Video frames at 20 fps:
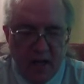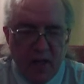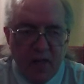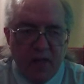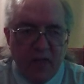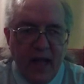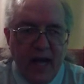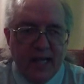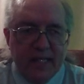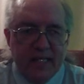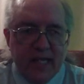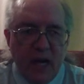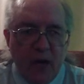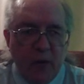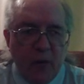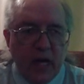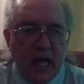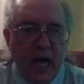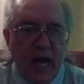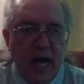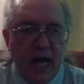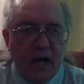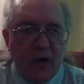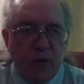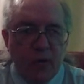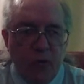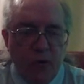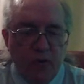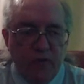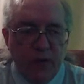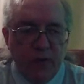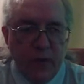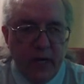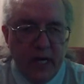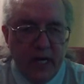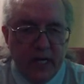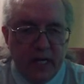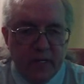That's how we got Roe v. Wade.